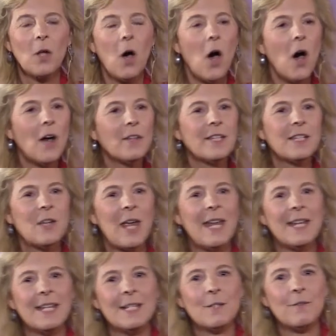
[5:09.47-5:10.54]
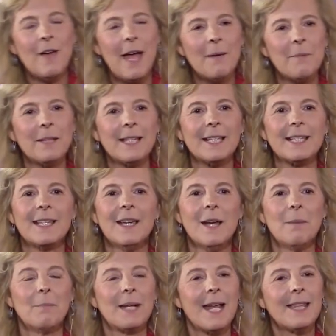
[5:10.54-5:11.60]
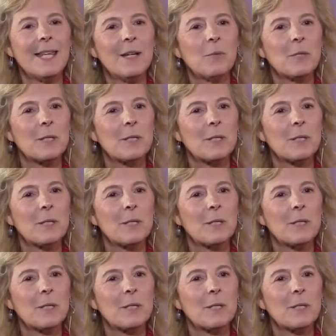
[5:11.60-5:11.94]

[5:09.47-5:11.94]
All the data is fabulous, but I think